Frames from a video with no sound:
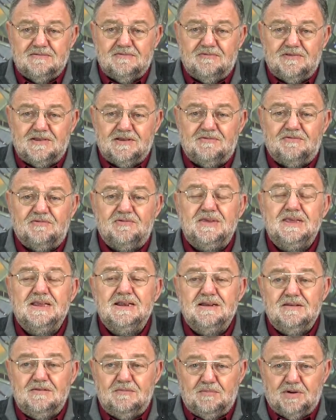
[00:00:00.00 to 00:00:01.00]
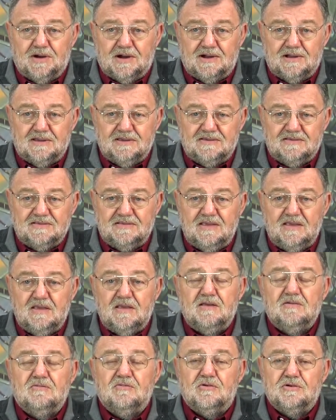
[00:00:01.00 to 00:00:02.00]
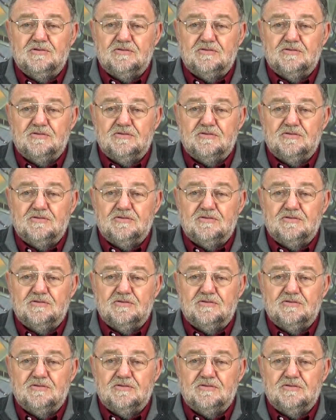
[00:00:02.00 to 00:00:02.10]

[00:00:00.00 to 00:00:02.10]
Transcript: needed or by law demanded,